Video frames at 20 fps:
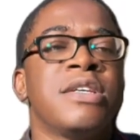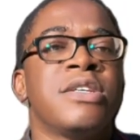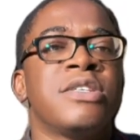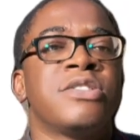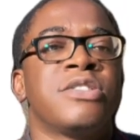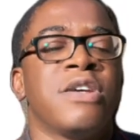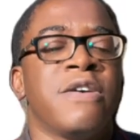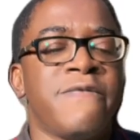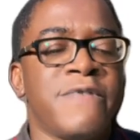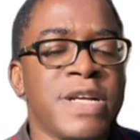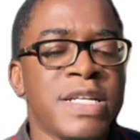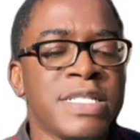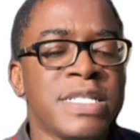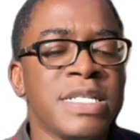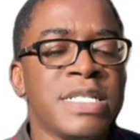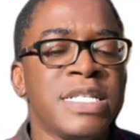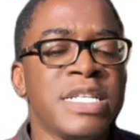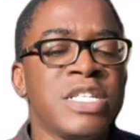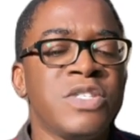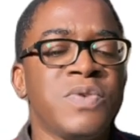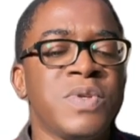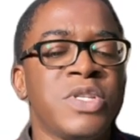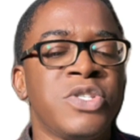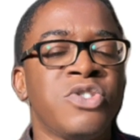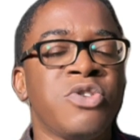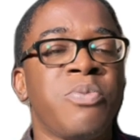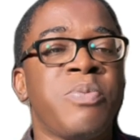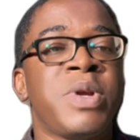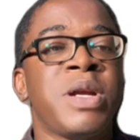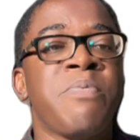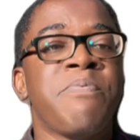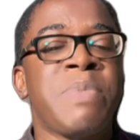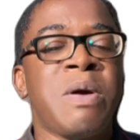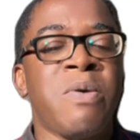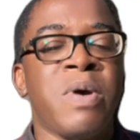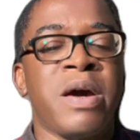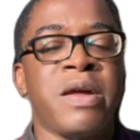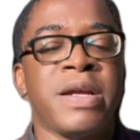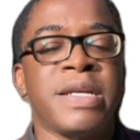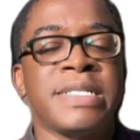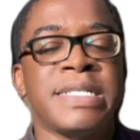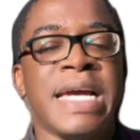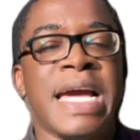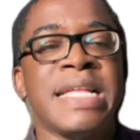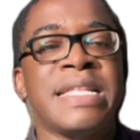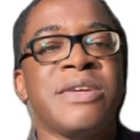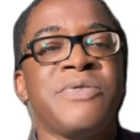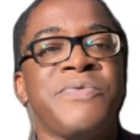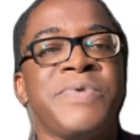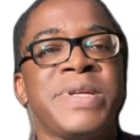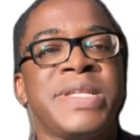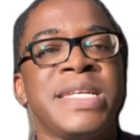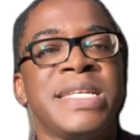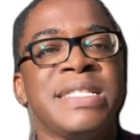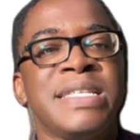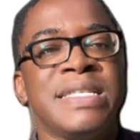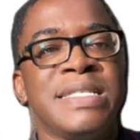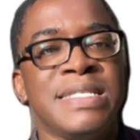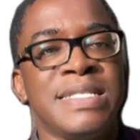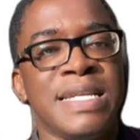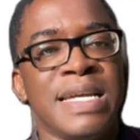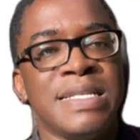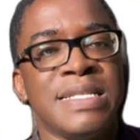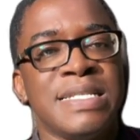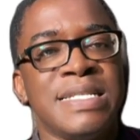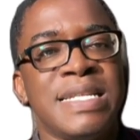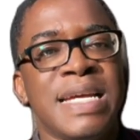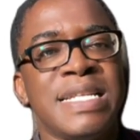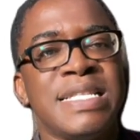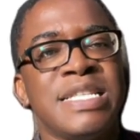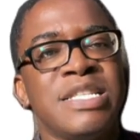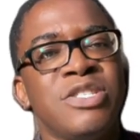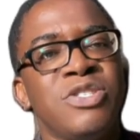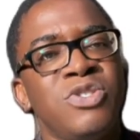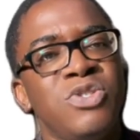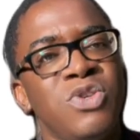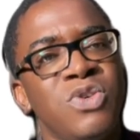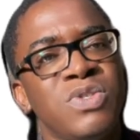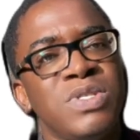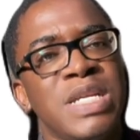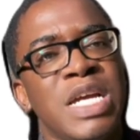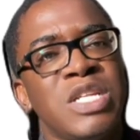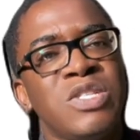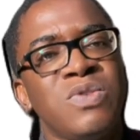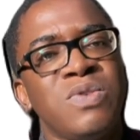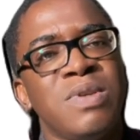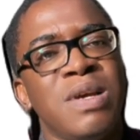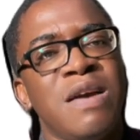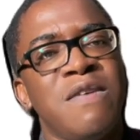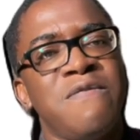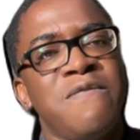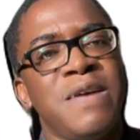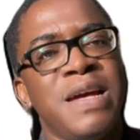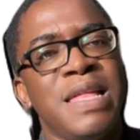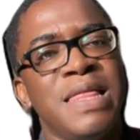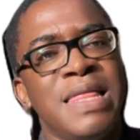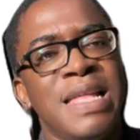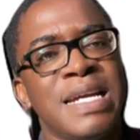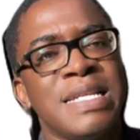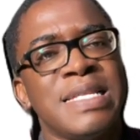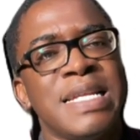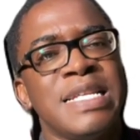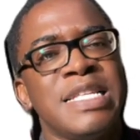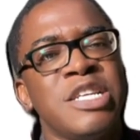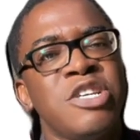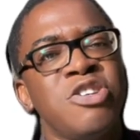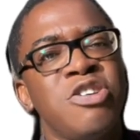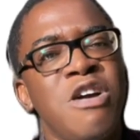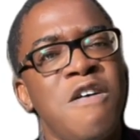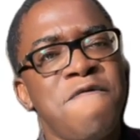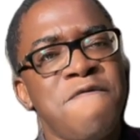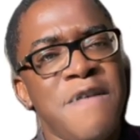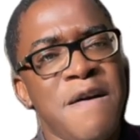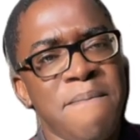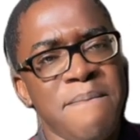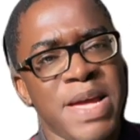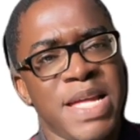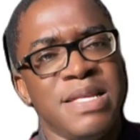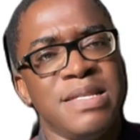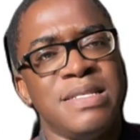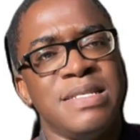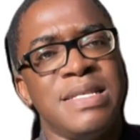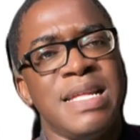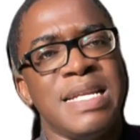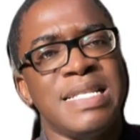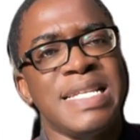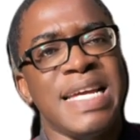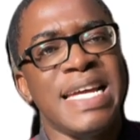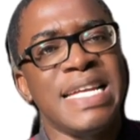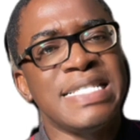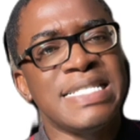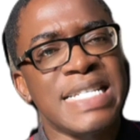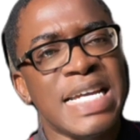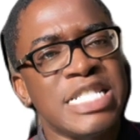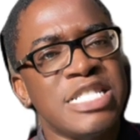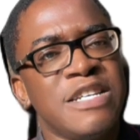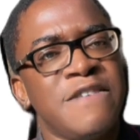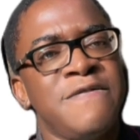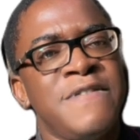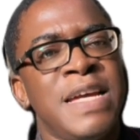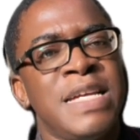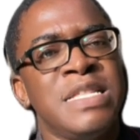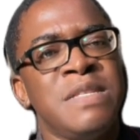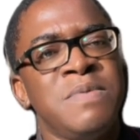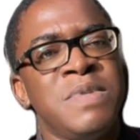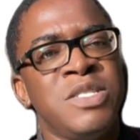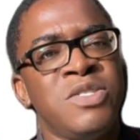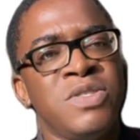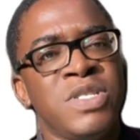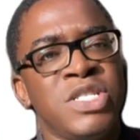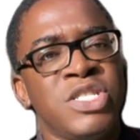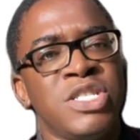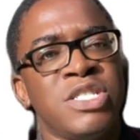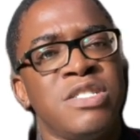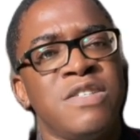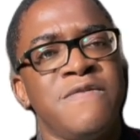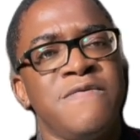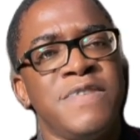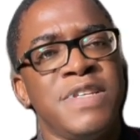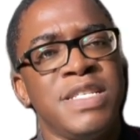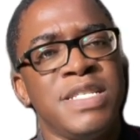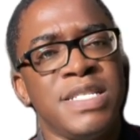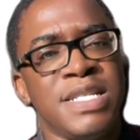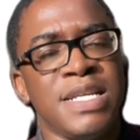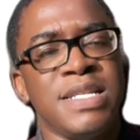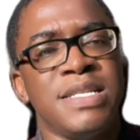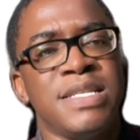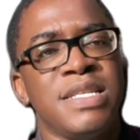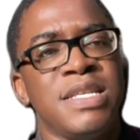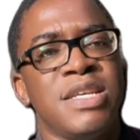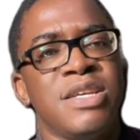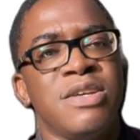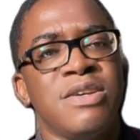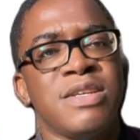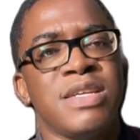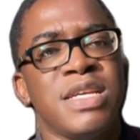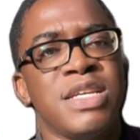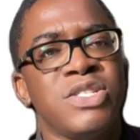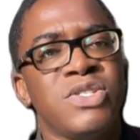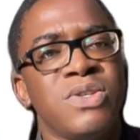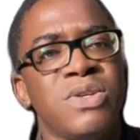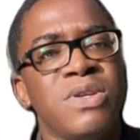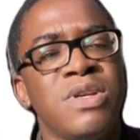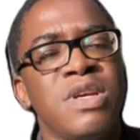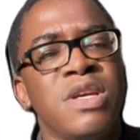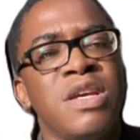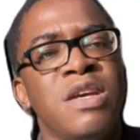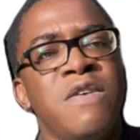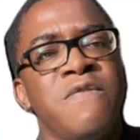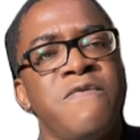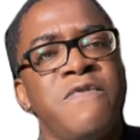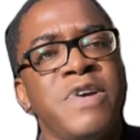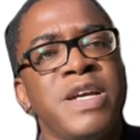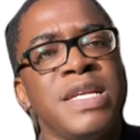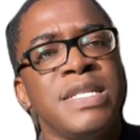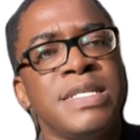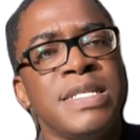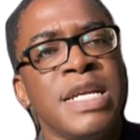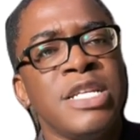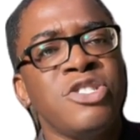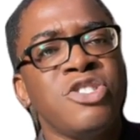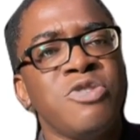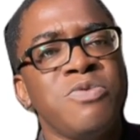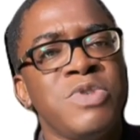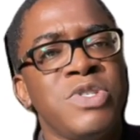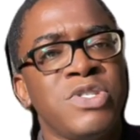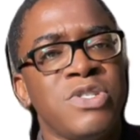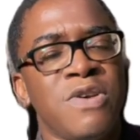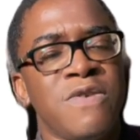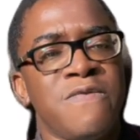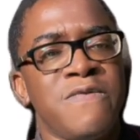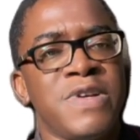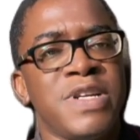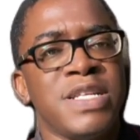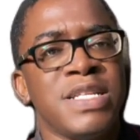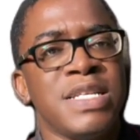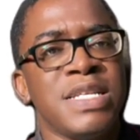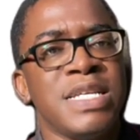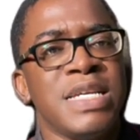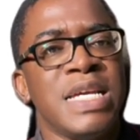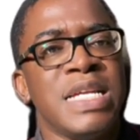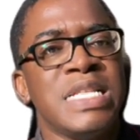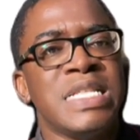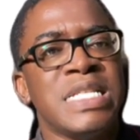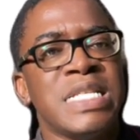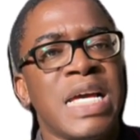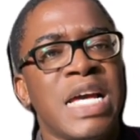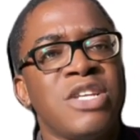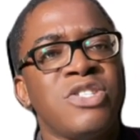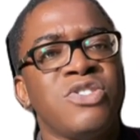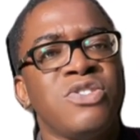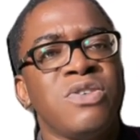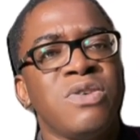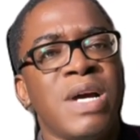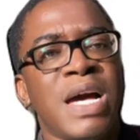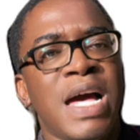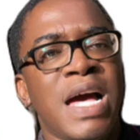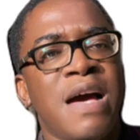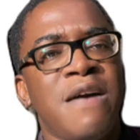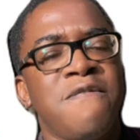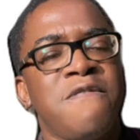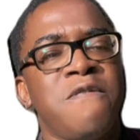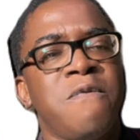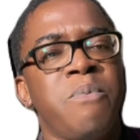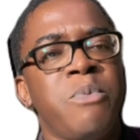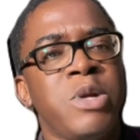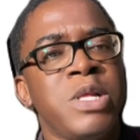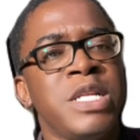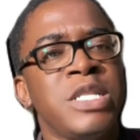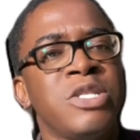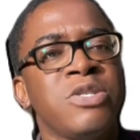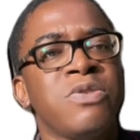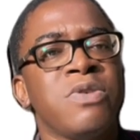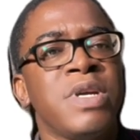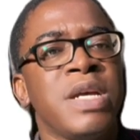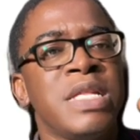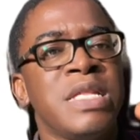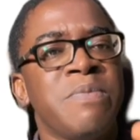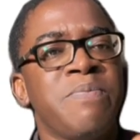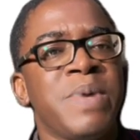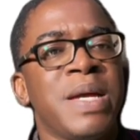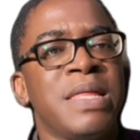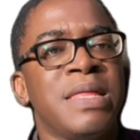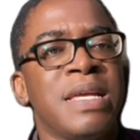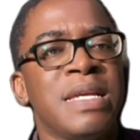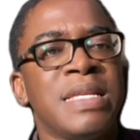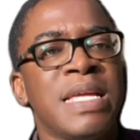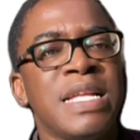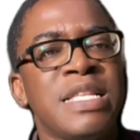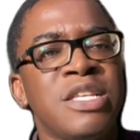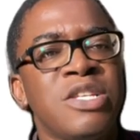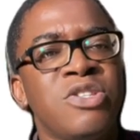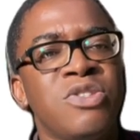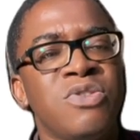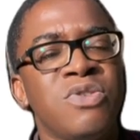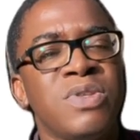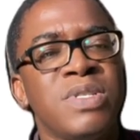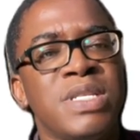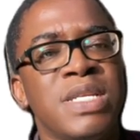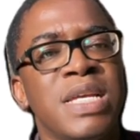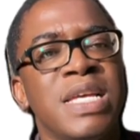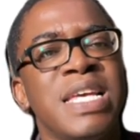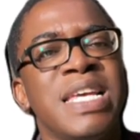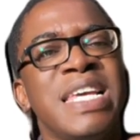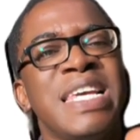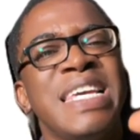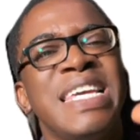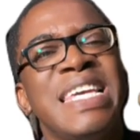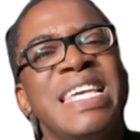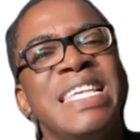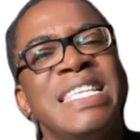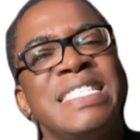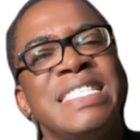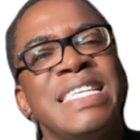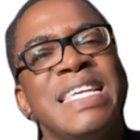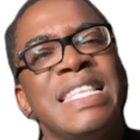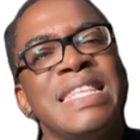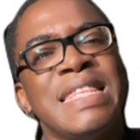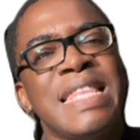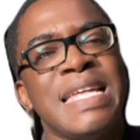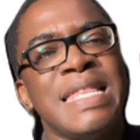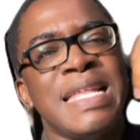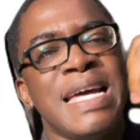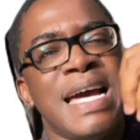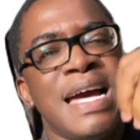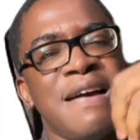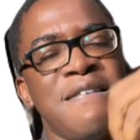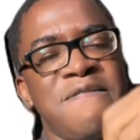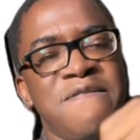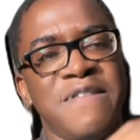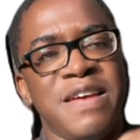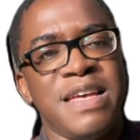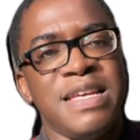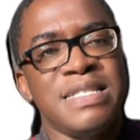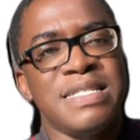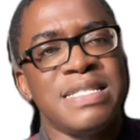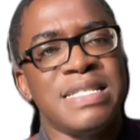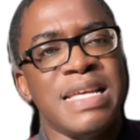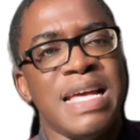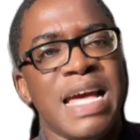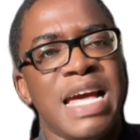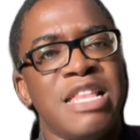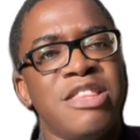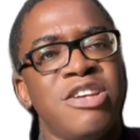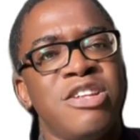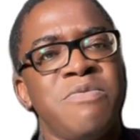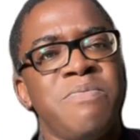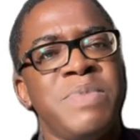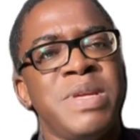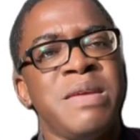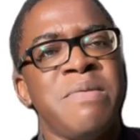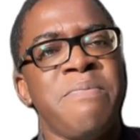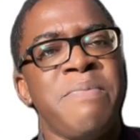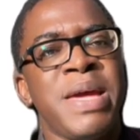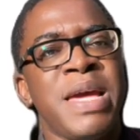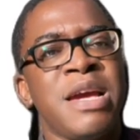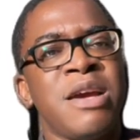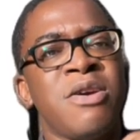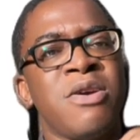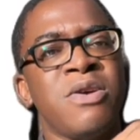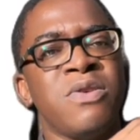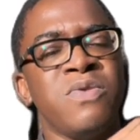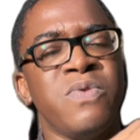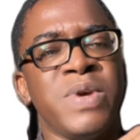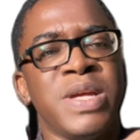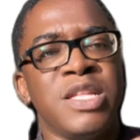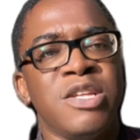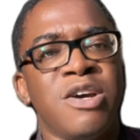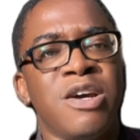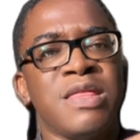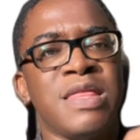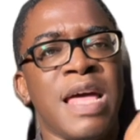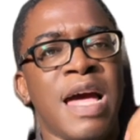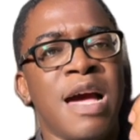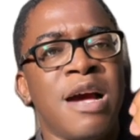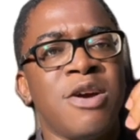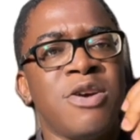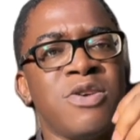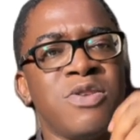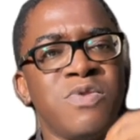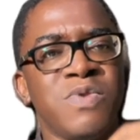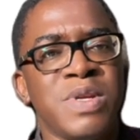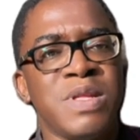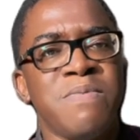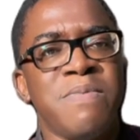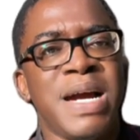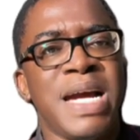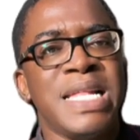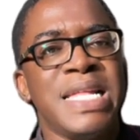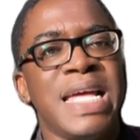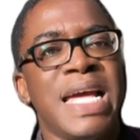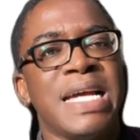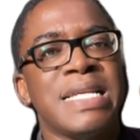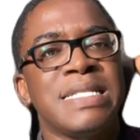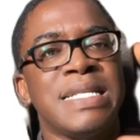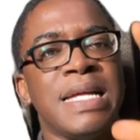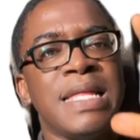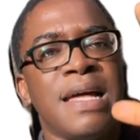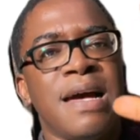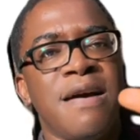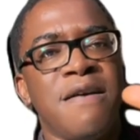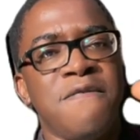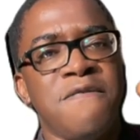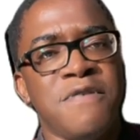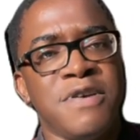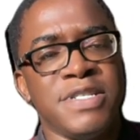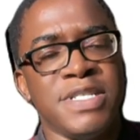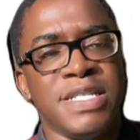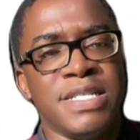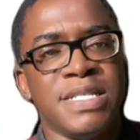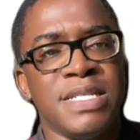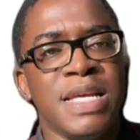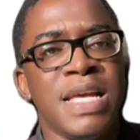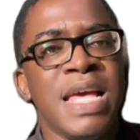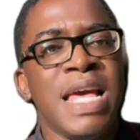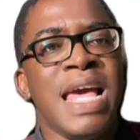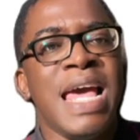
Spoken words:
Sovereignty deals with supreme power residing within the state. That is those that we have elected, the government that are in charge of the administration of the state. Okay, so for a state to be sovereign, it has to have political independence. That is to say, its internal affairs are not being mingled with or tangled with by external forces.